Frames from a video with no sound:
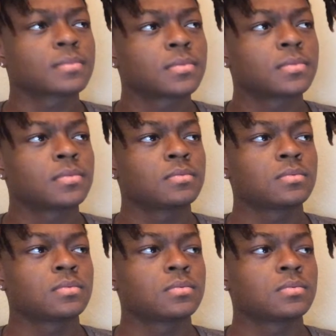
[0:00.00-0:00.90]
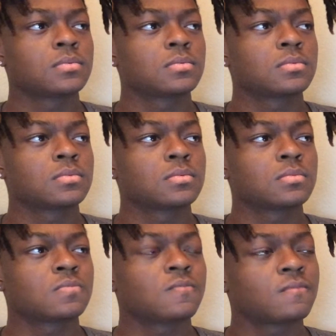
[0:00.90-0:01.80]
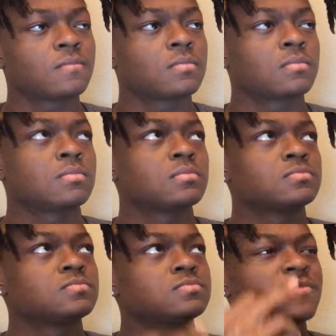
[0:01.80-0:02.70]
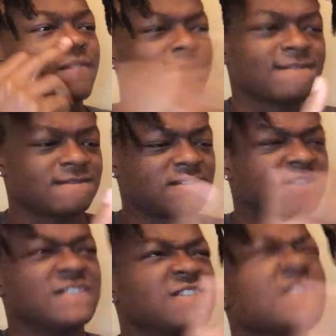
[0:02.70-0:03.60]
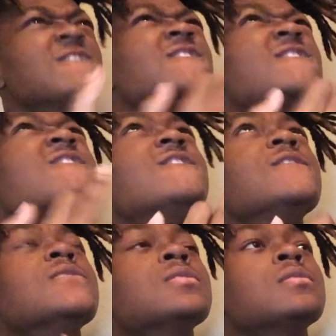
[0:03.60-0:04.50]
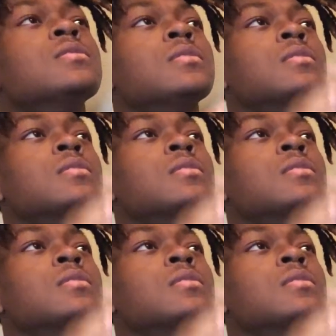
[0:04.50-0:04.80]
should I do today, man? What the fuck? Fuck.